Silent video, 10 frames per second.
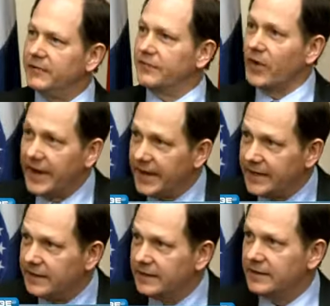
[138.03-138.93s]

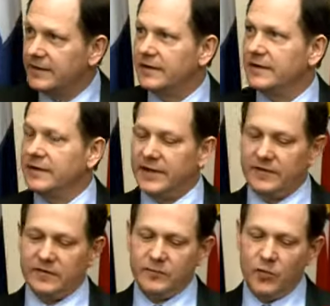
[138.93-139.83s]
afraid
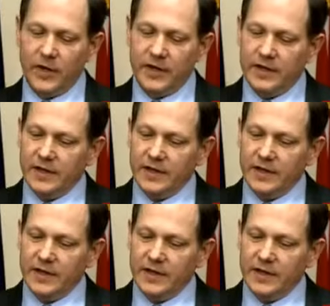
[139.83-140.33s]
at this point.